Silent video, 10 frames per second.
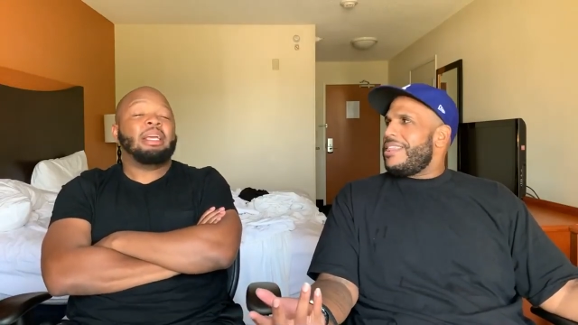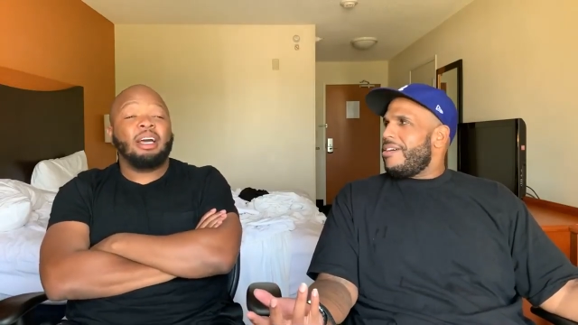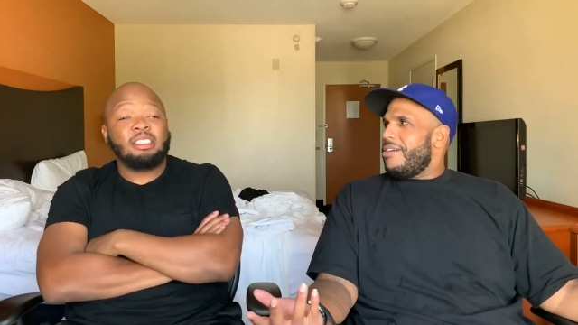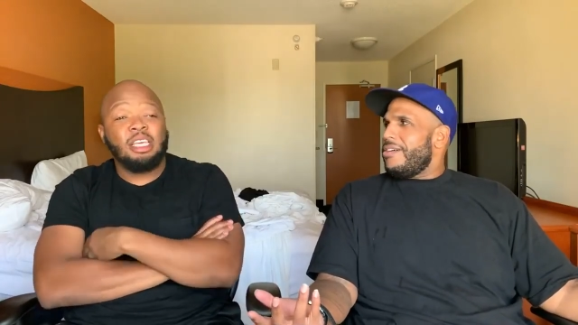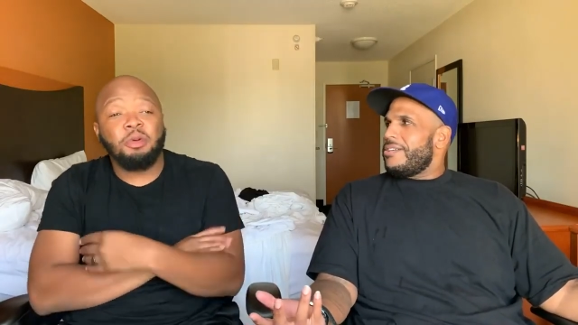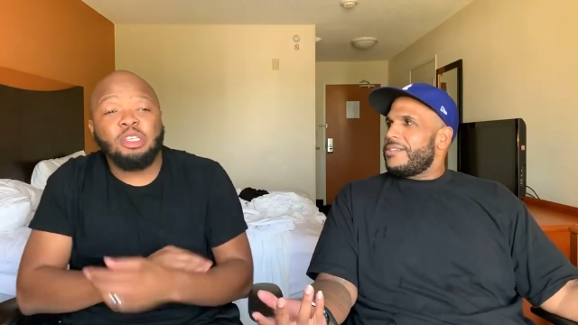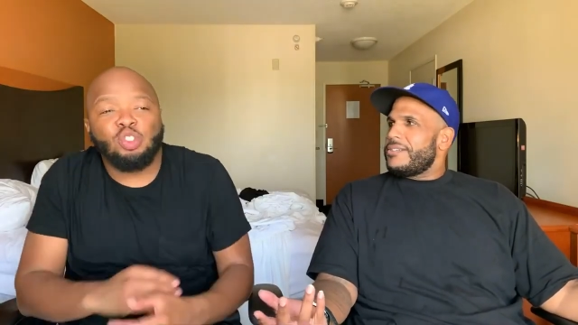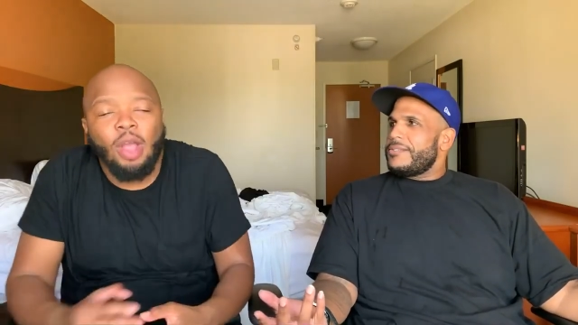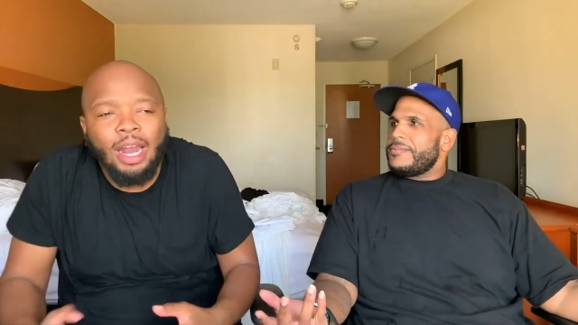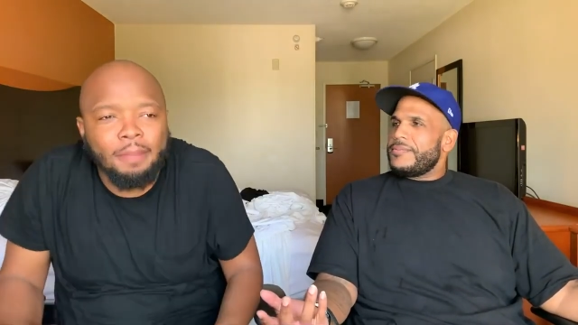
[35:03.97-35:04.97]
Speaker 1: Because though? he
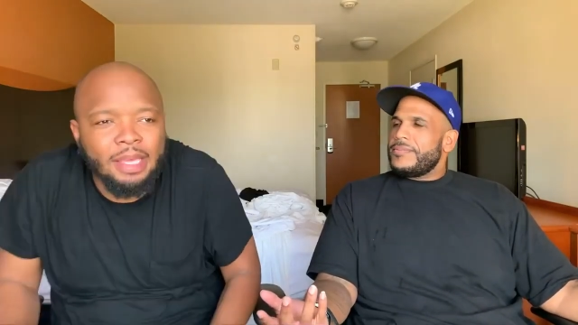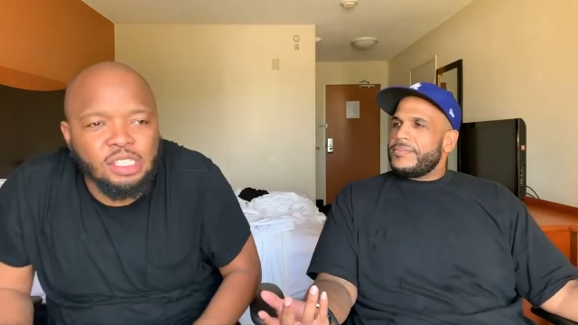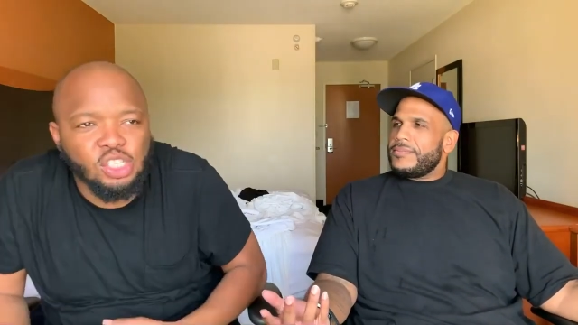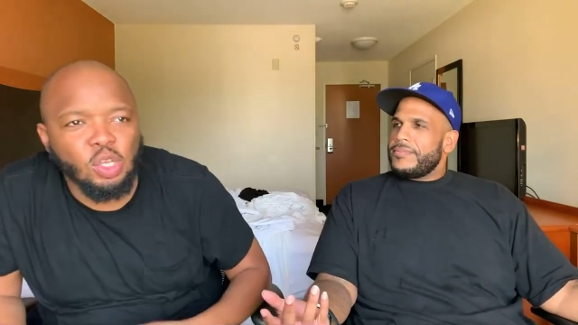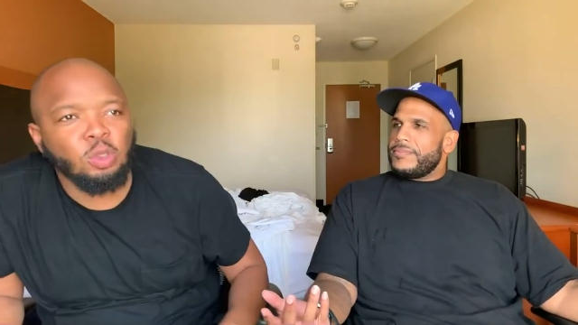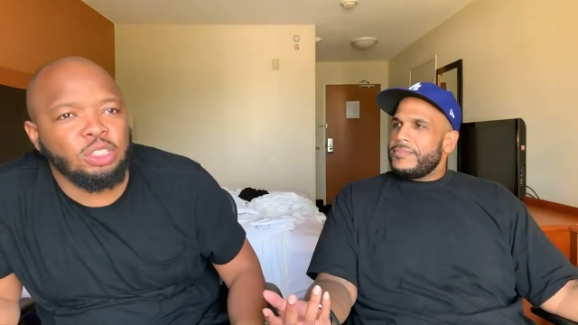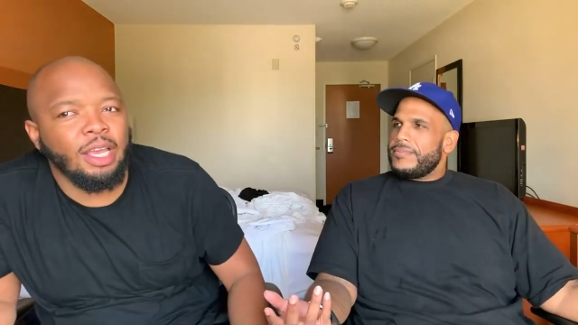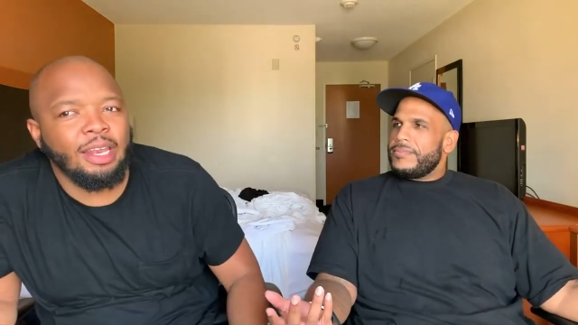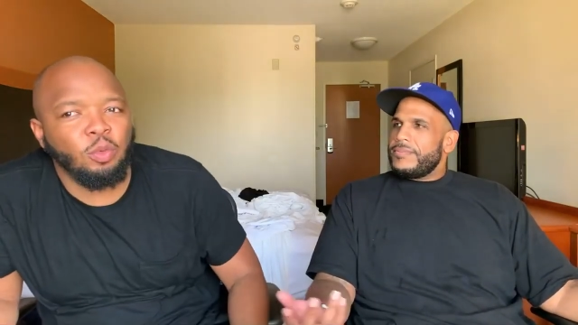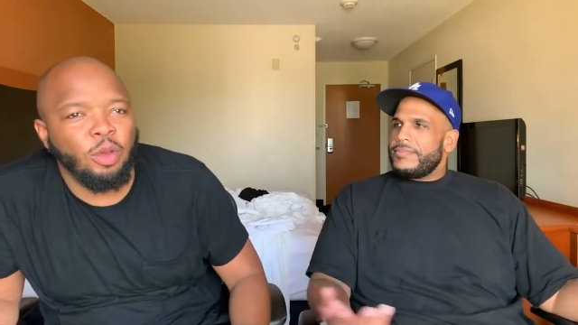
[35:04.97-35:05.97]
was trying to be
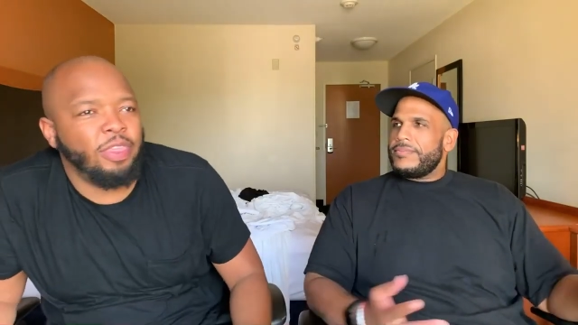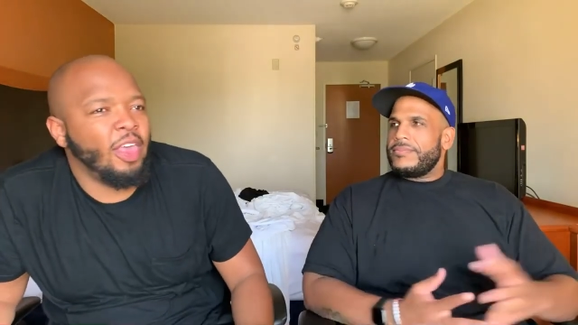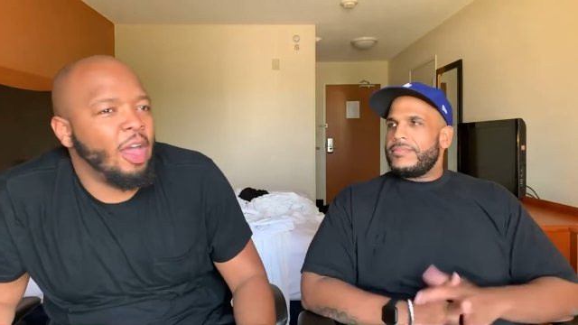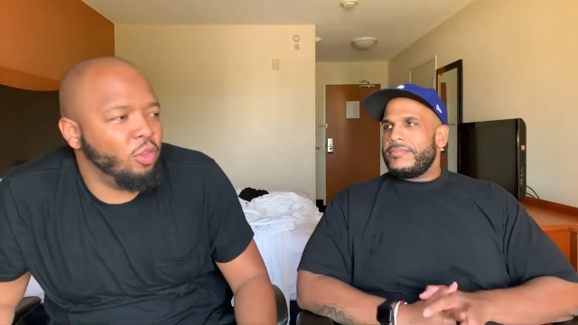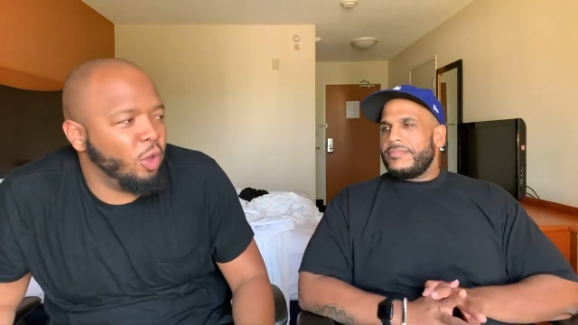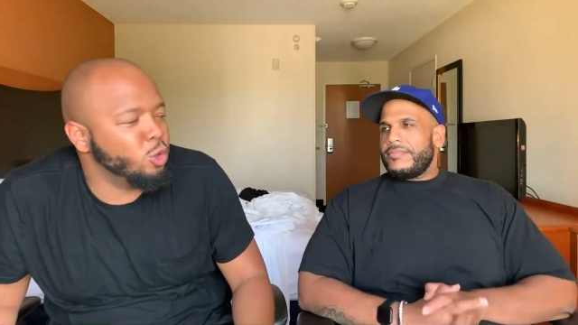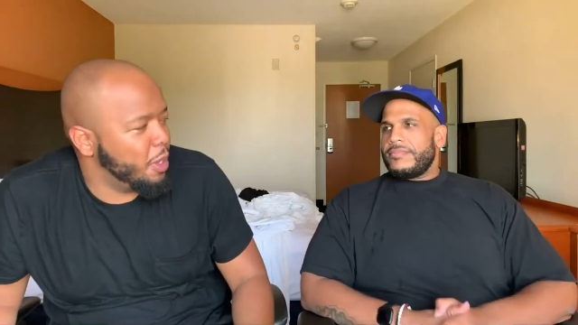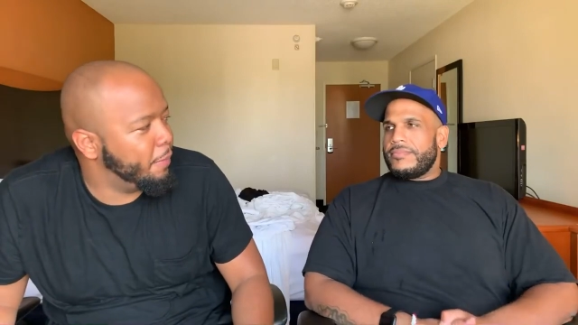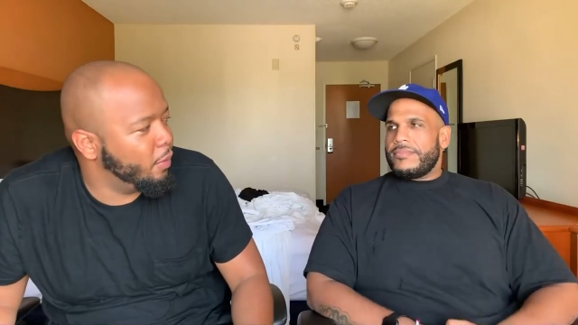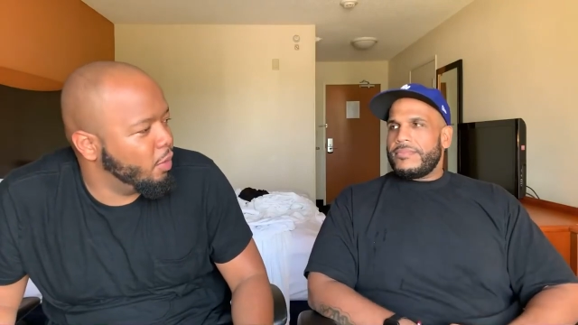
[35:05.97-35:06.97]
associated with that those
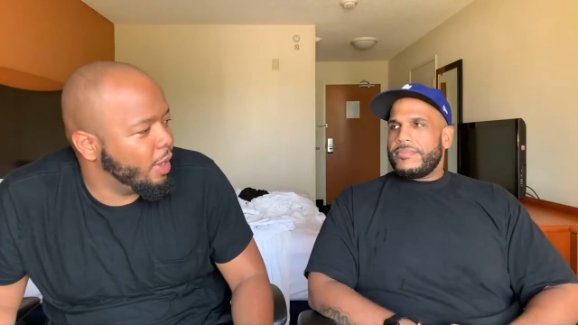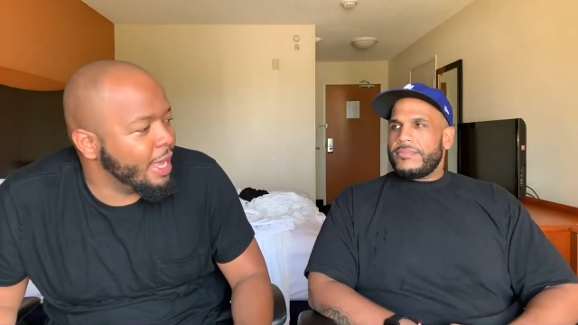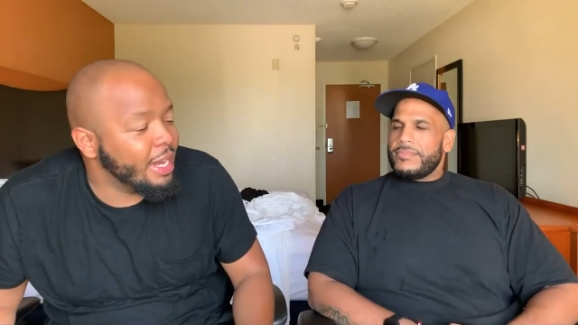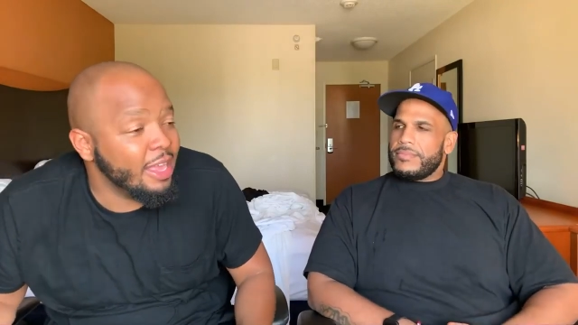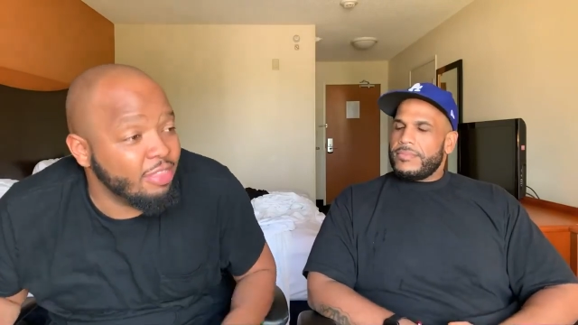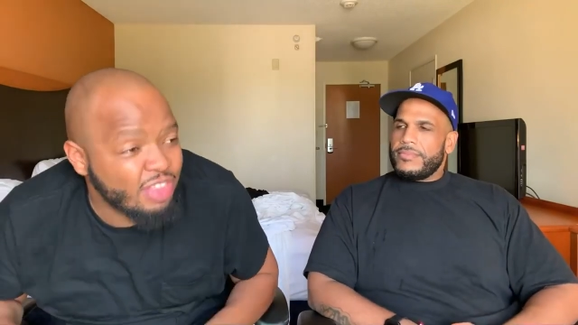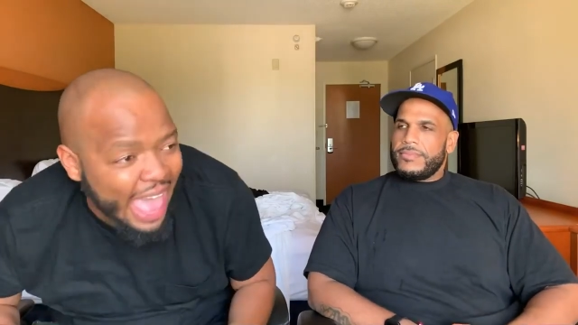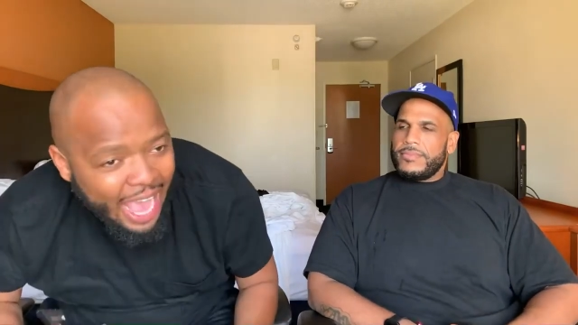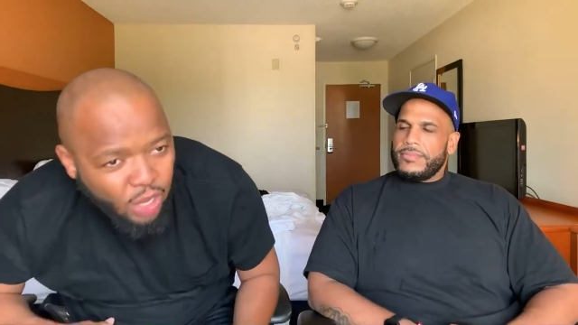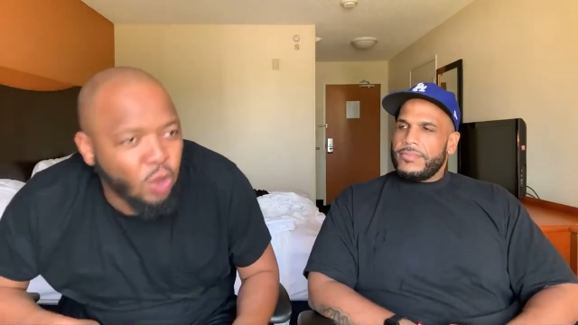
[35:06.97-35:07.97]
people, and in
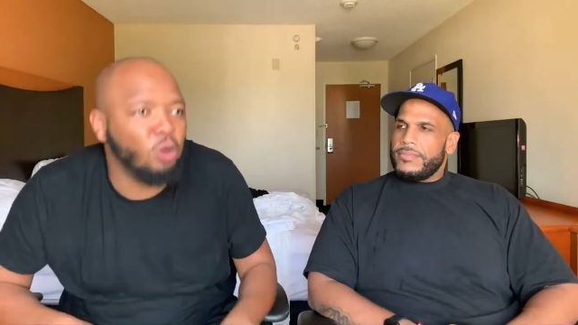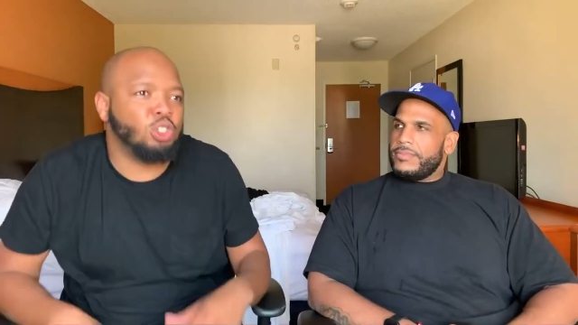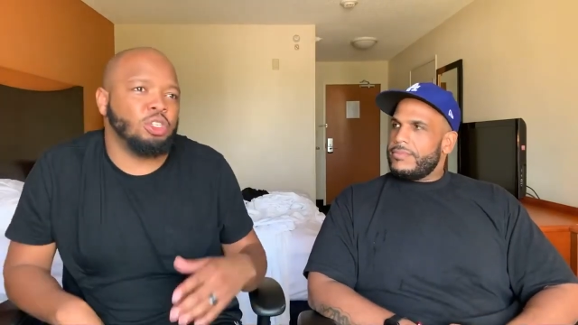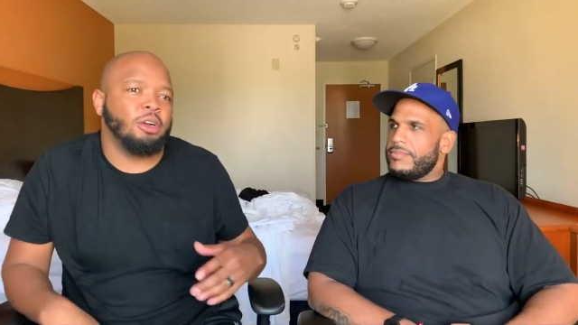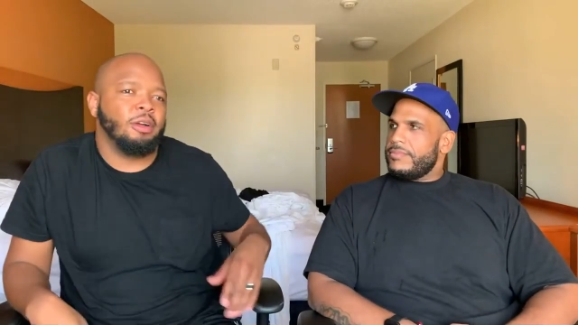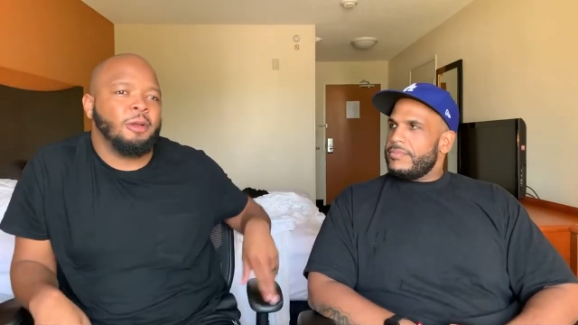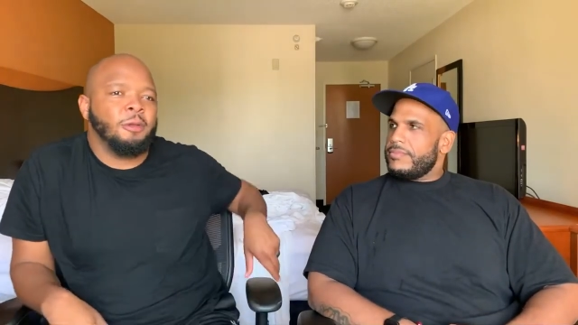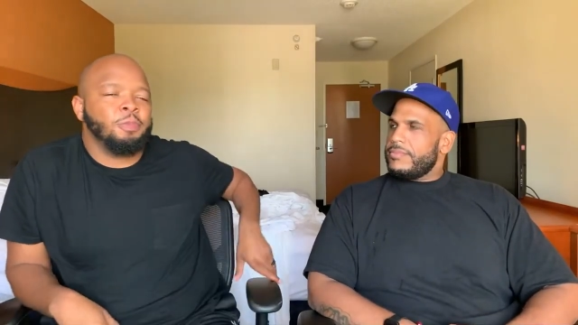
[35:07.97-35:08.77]
that culture,